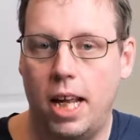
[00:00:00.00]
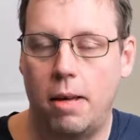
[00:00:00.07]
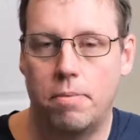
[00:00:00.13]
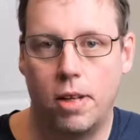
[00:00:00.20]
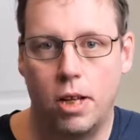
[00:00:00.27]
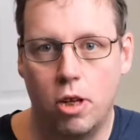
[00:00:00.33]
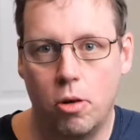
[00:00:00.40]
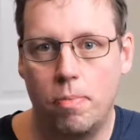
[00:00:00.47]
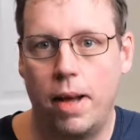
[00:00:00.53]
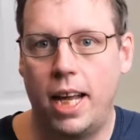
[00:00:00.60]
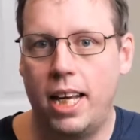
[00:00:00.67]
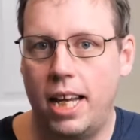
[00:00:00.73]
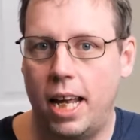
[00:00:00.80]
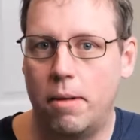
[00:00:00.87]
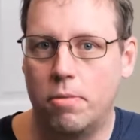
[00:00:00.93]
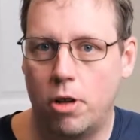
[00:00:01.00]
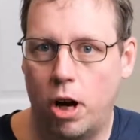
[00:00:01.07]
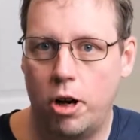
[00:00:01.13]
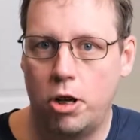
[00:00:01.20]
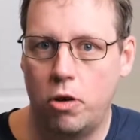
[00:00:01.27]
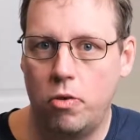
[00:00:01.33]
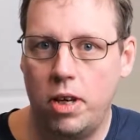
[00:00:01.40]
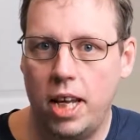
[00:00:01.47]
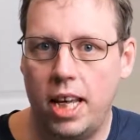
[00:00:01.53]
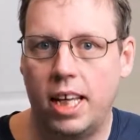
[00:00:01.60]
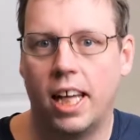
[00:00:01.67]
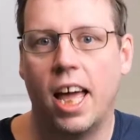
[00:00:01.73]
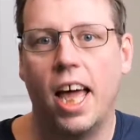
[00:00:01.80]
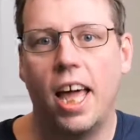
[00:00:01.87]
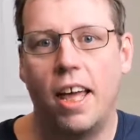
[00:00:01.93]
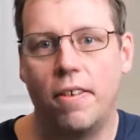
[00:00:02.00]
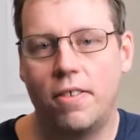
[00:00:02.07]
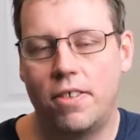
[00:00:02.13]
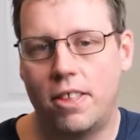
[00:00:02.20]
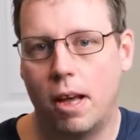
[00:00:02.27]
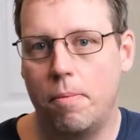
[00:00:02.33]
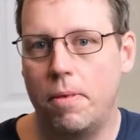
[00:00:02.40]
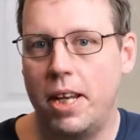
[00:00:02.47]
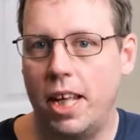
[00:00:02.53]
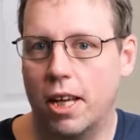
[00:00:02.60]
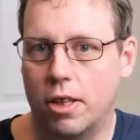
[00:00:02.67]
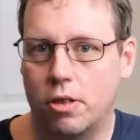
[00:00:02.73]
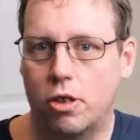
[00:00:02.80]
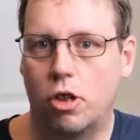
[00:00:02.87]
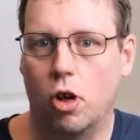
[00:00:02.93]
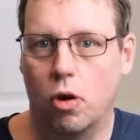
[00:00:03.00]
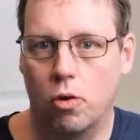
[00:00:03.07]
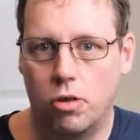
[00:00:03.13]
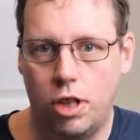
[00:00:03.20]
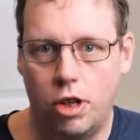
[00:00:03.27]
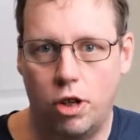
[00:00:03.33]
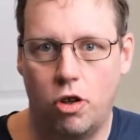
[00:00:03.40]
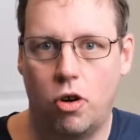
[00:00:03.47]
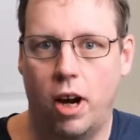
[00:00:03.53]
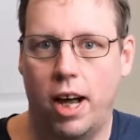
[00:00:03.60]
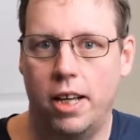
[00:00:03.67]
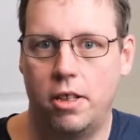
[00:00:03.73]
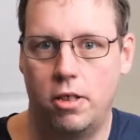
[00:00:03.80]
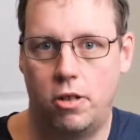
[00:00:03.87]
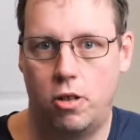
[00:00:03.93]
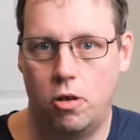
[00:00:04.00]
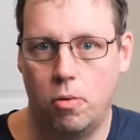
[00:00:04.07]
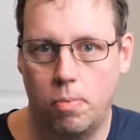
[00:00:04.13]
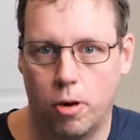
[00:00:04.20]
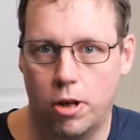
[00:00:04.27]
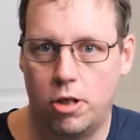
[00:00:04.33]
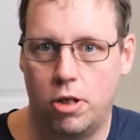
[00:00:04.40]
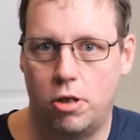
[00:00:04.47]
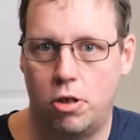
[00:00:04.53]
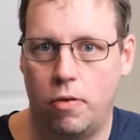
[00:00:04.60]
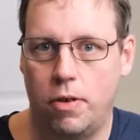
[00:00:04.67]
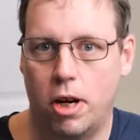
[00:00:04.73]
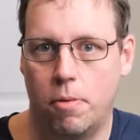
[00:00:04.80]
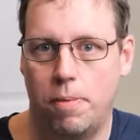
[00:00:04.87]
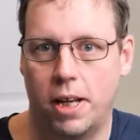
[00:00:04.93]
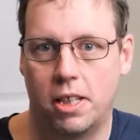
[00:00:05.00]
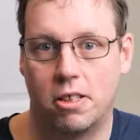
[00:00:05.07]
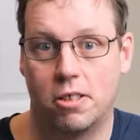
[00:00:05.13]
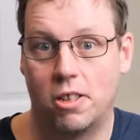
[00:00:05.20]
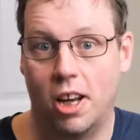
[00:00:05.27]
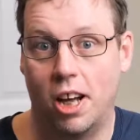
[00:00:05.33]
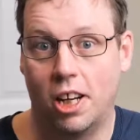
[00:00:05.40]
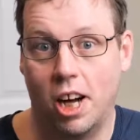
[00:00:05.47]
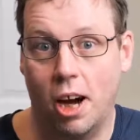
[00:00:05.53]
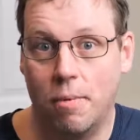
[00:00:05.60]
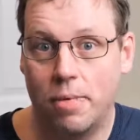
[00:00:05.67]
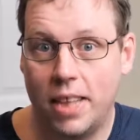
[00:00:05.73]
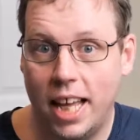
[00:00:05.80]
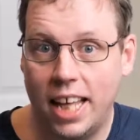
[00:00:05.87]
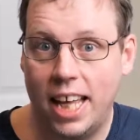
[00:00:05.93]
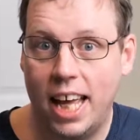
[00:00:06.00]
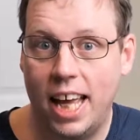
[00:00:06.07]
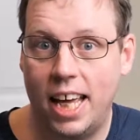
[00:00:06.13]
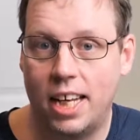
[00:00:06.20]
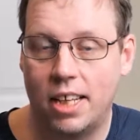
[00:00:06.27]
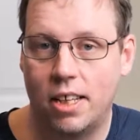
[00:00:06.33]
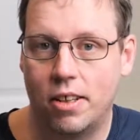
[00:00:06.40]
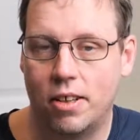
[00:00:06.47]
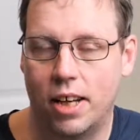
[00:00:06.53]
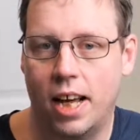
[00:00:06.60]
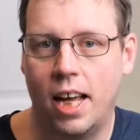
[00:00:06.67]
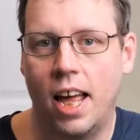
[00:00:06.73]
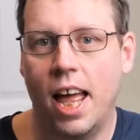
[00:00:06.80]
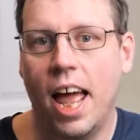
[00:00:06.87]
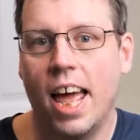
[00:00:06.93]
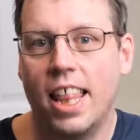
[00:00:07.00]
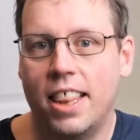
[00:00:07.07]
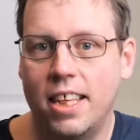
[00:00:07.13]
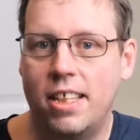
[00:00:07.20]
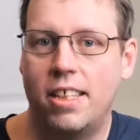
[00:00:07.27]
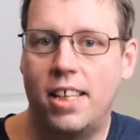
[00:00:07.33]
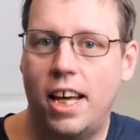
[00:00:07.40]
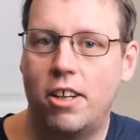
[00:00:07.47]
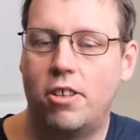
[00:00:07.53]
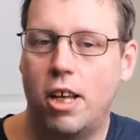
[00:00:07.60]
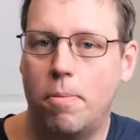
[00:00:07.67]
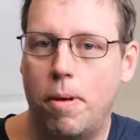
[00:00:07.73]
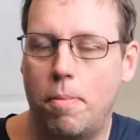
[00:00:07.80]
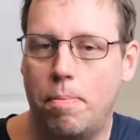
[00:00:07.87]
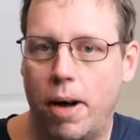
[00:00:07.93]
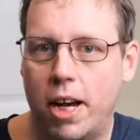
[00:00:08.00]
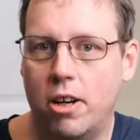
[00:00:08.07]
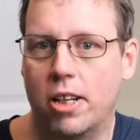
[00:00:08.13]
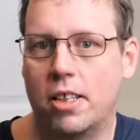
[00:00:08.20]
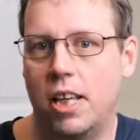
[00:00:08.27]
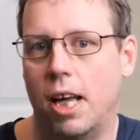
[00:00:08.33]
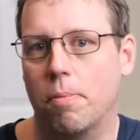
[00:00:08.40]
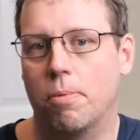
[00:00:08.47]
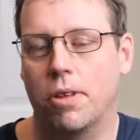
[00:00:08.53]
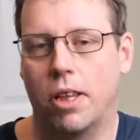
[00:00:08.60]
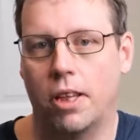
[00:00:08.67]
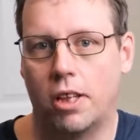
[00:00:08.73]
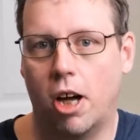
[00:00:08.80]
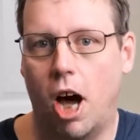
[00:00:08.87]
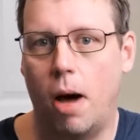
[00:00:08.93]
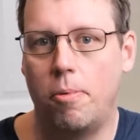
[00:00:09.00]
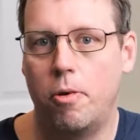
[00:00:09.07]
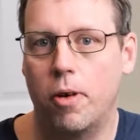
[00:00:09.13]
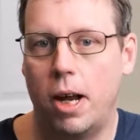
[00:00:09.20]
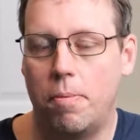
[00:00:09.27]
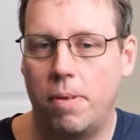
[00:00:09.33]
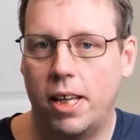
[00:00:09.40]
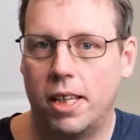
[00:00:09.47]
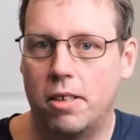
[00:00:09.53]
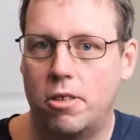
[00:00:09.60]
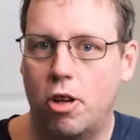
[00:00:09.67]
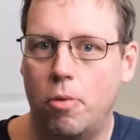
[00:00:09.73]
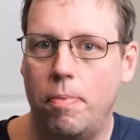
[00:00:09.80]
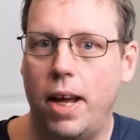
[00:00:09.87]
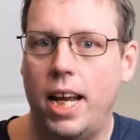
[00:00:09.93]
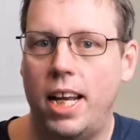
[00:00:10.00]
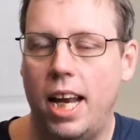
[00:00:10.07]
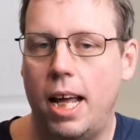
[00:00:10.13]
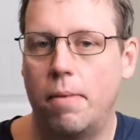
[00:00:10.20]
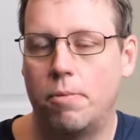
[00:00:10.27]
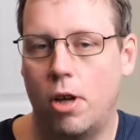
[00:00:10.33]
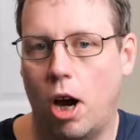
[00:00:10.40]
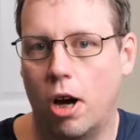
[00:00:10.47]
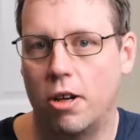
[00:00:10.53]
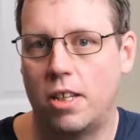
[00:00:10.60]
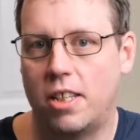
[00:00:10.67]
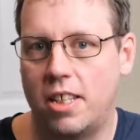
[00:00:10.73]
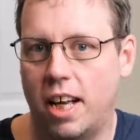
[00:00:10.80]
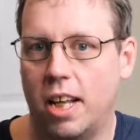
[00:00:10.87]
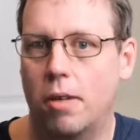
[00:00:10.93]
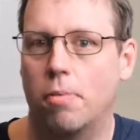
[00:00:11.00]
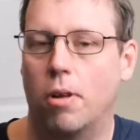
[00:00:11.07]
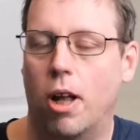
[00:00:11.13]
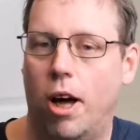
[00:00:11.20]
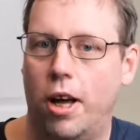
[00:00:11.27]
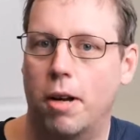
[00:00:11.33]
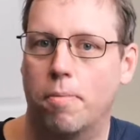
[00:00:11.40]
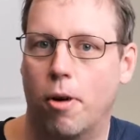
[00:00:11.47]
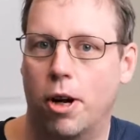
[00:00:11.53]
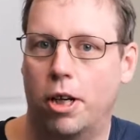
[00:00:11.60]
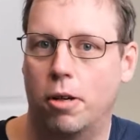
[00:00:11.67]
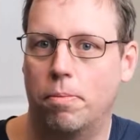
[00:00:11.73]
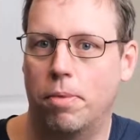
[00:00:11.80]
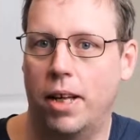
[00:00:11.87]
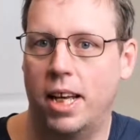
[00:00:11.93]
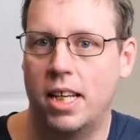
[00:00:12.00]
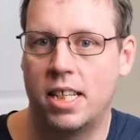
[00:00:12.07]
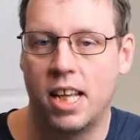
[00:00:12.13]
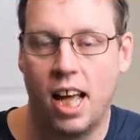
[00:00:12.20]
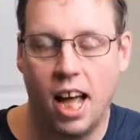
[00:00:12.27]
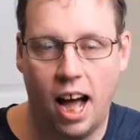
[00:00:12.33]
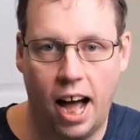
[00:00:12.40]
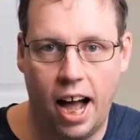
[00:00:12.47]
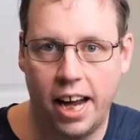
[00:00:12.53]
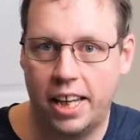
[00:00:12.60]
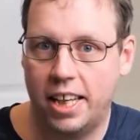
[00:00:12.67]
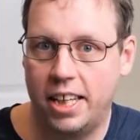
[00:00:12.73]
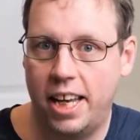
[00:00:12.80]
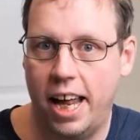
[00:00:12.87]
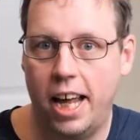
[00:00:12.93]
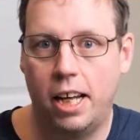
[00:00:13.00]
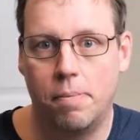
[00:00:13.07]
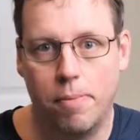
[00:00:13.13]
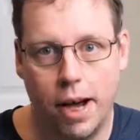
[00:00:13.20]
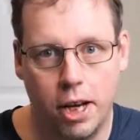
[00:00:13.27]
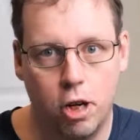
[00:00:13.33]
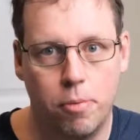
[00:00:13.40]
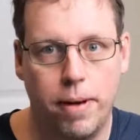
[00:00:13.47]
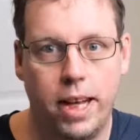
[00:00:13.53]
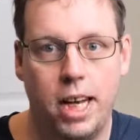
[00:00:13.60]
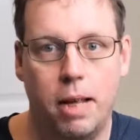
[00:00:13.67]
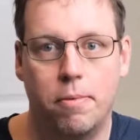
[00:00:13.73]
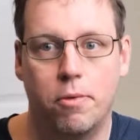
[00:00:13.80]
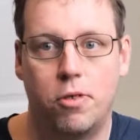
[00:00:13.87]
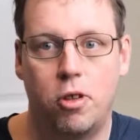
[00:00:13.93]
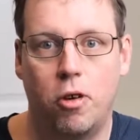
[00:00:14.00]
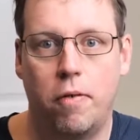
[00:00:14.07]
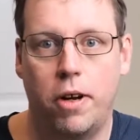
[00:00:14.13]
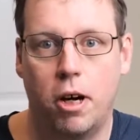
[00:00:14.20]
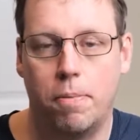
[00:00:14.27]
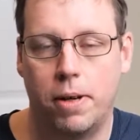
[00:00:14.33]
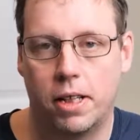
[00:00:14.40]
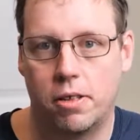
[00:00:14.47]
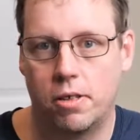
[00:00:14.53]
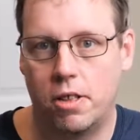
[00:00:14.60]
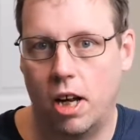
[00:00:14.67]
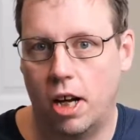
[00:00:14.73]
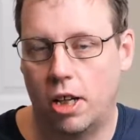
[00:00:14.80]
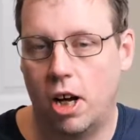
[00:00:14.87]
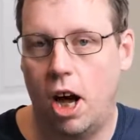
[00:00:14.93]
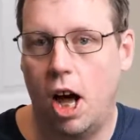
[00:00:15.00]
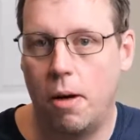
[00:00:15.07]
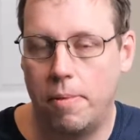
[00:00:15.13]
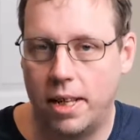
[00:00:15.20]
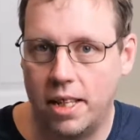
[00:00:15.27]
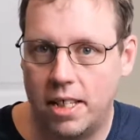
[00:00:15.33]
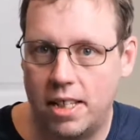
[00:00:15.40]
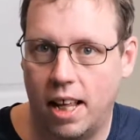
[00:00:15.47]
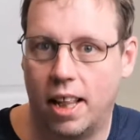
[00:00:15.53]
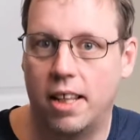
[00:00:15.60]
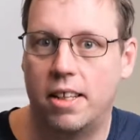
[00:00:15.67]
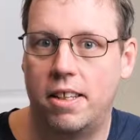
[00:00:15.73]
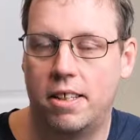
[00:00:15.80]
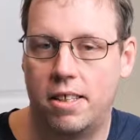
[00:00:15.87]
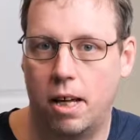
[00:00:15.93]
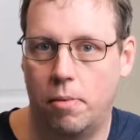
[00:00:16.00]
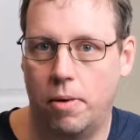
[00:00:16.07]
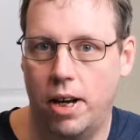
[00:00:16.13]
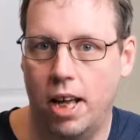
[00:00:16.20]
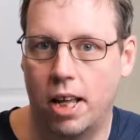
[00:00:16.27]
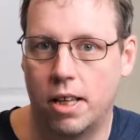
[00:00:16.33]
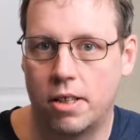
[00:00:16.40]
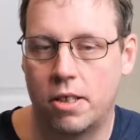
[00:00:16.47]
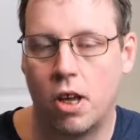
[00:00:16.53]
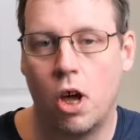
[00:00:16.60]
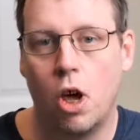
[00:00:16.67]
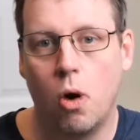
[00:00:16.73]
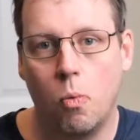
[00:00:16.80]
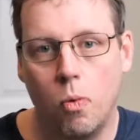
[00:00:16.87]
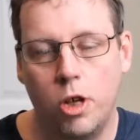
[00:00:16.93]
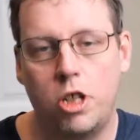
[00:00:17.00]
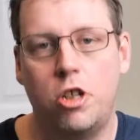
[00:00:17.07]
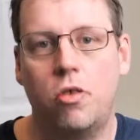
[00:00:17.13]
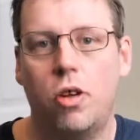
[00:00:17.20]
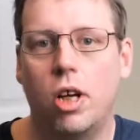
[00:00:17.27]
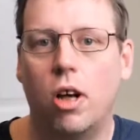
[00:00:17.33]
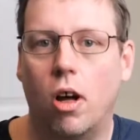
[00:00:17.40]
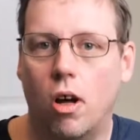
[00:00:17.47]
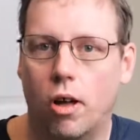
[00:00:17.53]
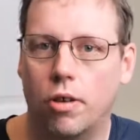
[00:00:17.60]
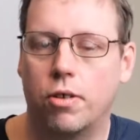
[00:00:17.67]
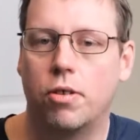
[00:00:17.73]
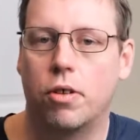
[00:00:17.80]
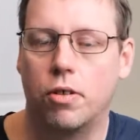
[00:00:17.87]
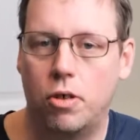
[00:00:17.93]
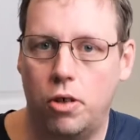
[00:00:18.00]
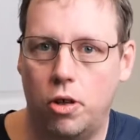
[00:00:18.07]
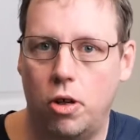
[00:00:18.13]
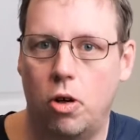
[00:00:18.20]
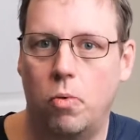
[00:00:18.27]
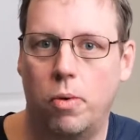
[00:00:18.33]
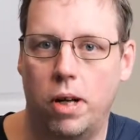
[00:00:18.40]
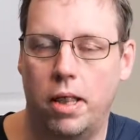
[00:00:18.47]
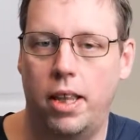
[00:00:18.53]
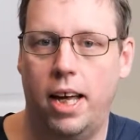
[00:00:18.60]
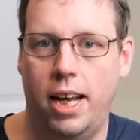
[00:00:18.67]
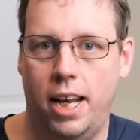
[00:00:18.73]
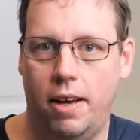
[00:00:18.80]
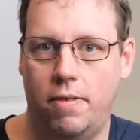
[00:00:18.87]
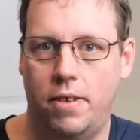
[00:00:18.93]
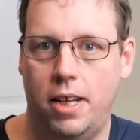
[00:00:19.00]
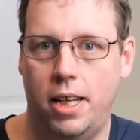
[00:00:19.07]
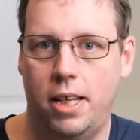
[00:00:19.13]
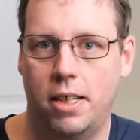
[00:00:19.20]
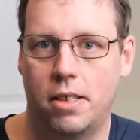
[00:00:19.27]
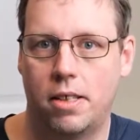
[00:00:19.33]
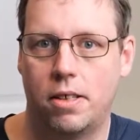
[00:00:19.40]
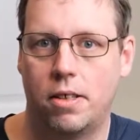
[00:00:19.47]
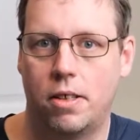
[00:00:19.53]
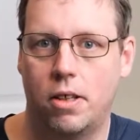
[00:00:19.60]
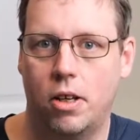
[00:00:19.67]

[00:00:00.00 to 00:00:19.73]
names, and domain names are unique. If somebody else goes and tries to purchase souvenirpixels.com, they can't. Okay? This is actually a bit better example than the copyright because domain names are sellable on a marketplace. I can take my domain name of souvenirpixels.com and sell it to someone else, which you can also do with NFTs.